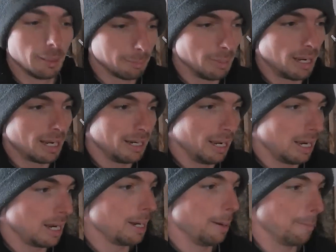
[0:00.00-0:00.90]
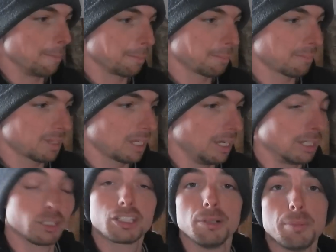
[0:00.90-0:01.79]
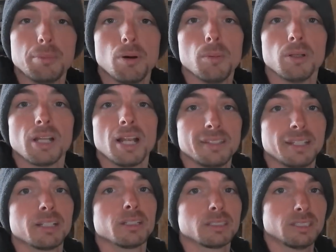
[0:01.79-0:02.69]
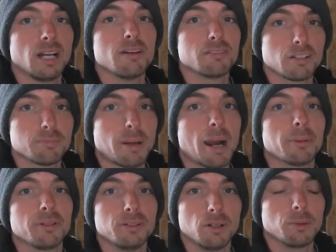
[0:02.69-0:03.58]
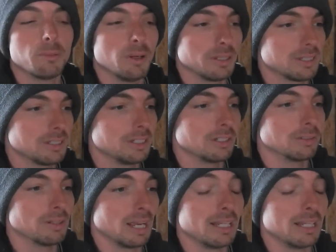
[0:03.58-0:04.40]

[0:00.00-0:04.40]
But um, it'll still be mobile, and I think it'll still have enough power to do what we want it to do,